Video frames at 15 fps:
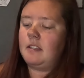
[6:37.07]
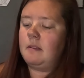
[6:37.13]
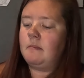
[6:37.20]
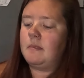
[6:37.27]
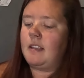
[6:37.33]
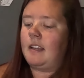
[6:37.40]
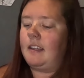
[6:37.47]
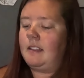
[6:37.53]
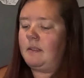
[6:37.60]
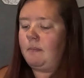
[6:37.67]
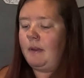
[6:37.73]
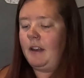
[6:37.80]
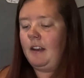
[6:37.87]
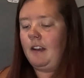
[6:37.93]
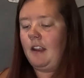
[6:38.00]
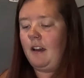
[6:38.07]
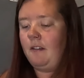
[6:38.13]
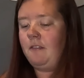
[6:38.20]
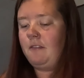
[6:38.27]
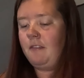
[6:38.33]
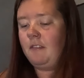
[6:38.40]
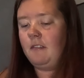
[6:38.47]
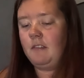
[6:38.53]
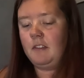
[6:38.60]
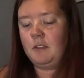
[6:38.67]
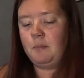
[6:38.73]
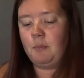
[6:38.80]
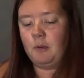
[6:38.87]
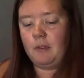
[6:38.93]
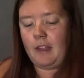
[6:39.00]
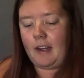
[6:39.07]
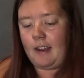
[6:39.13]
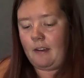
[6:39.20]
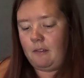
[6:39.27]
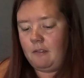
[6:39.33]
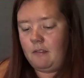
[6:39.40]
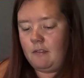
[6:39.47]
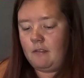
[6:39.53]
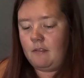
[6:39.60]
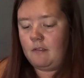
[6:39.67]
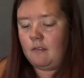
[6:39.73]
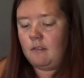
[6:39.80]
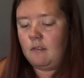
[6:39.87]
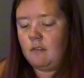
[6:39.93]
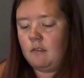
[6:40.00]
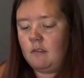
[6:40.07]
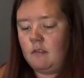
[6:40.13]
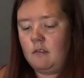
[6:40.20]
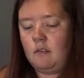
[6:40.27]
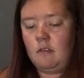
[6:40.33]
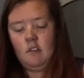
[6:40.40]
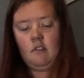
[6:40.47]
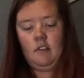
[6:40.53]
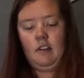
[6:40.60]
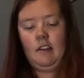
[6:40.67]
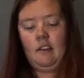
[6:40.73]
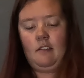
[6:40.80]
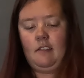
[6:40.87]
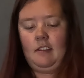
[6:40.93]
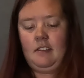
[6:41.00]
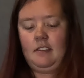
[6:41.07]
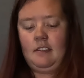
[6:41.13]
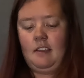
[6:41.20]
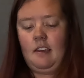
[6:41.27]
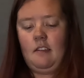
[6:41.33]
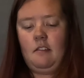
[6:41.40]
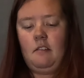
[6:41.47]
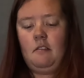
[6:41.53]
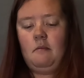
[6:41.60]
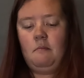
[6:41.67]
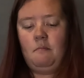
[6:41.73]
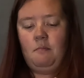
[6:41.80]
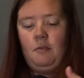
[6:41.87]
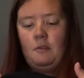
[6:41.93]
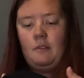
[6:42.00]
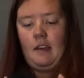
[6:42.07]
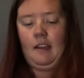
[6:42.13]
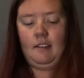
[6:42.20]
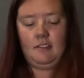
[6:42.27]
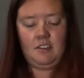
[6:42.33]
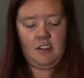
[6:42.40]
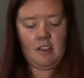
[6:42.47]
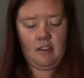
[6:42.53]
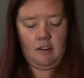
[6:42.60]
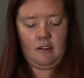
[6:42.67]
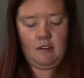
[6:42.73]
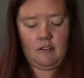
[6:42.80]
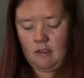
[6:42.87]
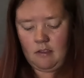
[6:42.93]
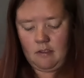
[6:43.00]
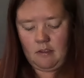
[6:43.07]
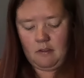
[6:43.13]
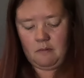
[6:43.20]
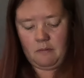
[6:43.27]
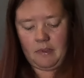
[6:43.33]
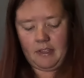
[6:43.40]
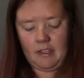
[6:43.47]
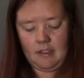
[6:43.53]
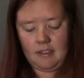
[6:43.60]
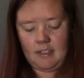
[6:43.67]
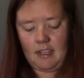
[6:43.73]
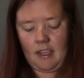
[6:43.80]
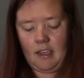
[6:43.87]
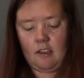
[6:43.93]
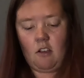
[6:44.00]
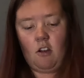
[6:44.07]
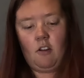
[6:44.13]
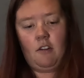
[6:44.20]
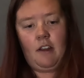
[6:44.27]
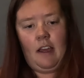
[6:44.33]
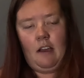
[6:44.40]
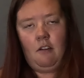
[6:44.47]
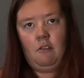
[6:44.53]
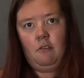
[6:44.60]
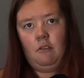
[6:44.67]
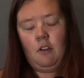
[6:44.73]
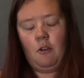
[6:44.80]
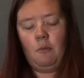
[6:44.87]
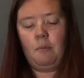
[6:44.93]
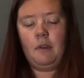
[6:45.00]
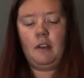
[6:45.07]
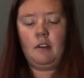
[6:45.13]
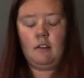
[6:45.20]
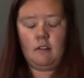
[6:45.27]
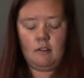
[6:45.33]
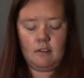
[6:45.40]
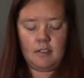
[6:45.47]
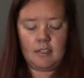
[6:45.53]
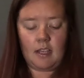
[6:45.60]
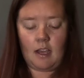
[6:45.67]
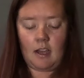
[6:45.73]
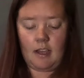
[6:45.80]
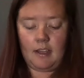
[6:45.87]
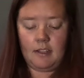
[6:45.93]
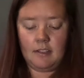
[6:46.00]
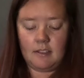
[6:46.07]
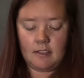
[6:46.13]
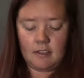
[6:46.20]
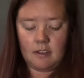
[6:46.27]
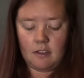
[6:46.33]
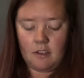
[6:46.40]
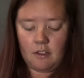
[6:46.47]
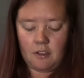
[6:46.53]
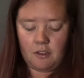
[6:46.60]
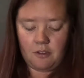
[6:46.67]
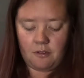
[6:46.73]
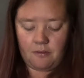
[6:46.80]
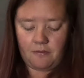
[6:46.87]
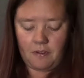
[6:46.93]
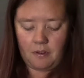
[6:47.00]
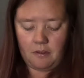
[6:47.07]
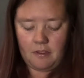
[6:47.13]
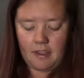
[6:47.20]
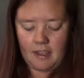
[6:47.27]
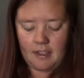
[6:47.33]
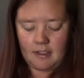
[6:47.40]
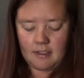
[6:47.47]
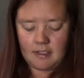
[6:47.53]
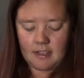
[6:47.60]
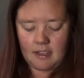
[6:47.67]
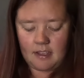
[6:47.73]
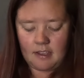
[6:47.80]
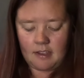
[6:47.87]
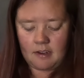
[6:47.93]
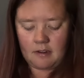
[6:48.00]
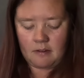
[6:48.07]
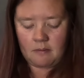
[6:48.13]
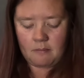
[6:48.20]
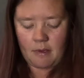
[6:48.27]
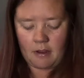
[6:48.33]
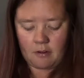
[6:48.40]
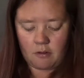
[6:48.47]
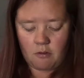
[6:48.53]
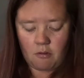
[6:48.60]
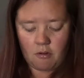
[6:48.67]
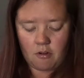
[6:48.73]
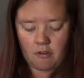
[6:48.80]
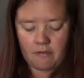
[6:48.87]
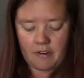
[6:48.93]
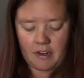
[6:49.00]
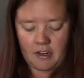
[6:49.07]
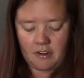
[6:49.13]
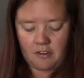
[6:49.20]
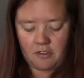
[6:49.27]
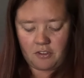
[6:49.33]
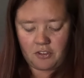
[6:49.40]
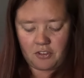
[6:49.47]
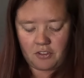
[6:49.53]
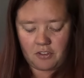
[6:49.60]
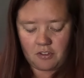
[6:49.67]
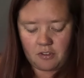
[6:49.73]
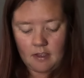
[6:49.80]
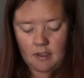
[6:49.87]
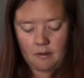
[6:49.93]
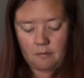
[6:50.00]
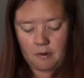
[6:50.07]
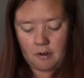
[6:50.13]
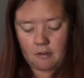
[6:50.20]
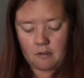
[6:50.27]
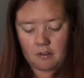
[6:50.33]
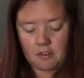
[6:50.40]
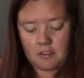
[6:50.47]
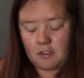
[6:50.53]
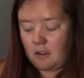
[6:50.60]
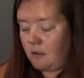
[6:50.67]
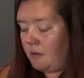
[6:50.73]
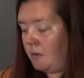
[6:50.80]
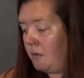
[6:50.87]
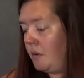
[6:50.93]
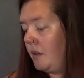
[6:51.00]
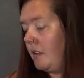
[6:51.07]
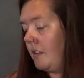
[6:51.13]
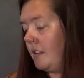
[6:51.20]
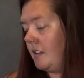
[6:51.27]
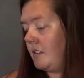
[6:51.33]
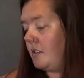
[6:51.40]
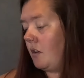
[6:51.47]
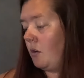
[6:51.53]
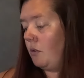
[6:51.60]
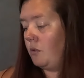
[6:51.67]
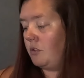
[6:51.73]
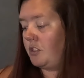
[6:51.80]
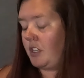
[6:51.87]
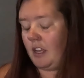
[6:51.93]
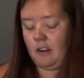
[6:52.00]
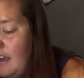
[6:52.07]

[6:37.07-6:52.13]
seems like it's been enough, let's pull that out. All right, now that that's together, pull that shut. Then we can take our now open sides. You'll fold the ends in about 1/4 inch. And we're going to sew this hole shut.